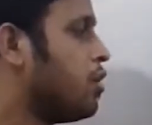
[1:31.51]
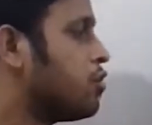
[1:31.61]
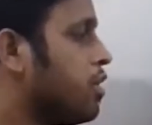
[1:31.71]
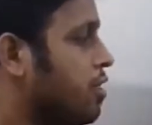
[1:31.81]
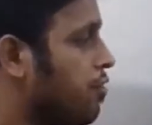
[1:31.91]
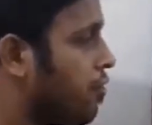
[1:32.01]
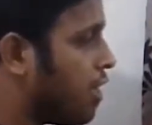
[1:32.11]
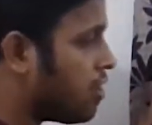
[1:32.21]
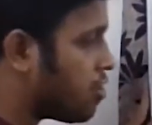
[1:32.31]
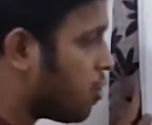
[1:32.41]
So in the
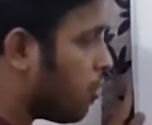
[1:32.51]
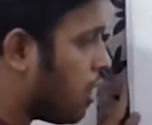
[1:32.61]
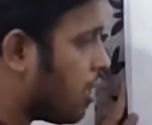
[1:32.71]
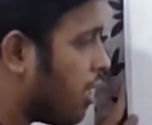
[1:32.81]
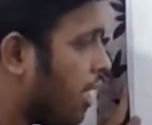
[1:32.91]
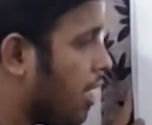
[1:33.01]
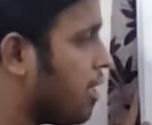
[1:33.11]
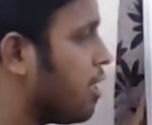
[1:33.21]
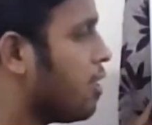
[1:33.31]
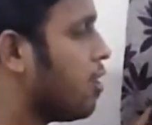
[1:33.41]
first
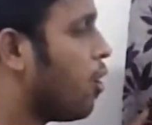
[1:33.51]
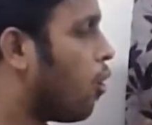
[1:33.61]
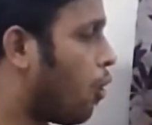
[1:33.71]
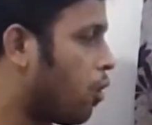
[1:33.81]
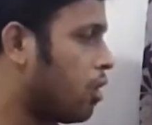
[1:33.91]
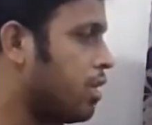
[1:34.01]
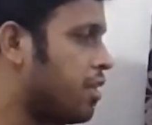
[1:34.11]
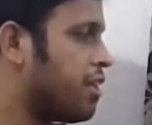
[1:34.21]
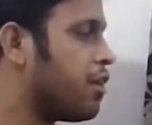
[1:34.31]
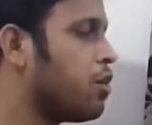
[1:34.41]
quadrant, all
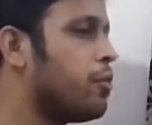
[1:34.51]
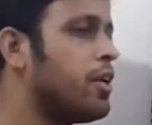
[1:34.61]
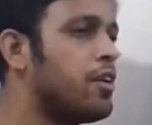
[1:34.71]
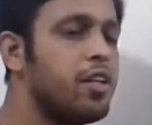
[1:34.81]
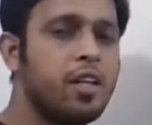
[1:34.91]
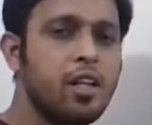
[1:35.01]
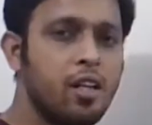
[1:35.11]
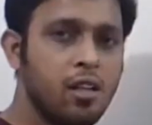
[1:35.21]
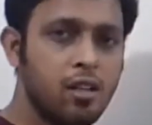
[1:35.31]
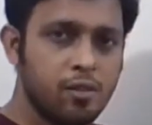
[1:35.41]
the
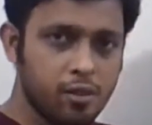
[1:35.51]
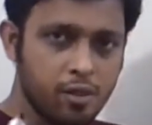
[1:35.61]
trigonometrical